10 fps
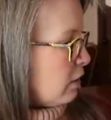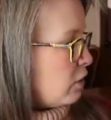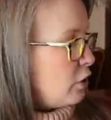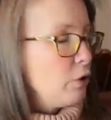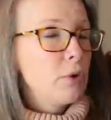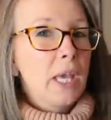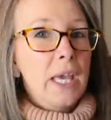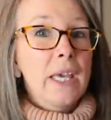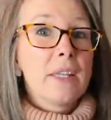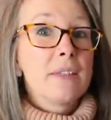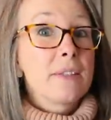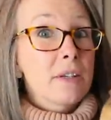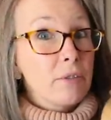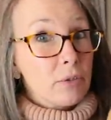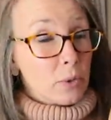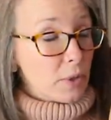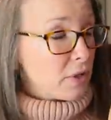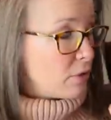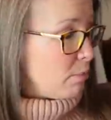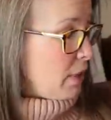2 cans of
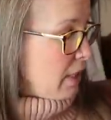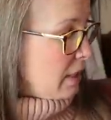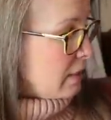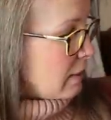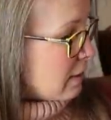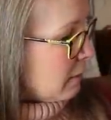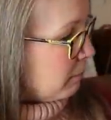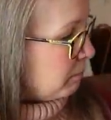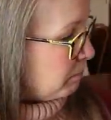northern beans,